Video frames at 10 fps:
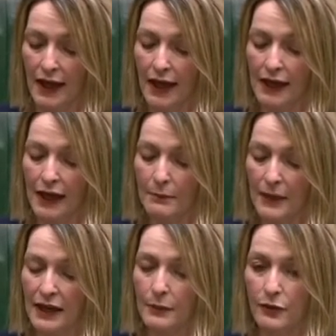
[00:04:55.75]
and like
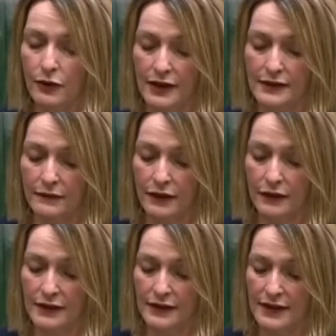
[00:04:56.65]
many progressive
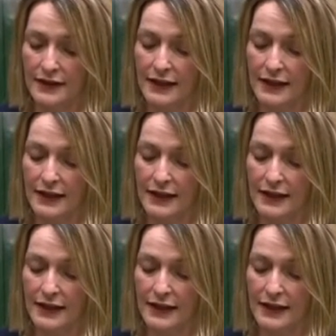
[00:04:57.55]
illnesses,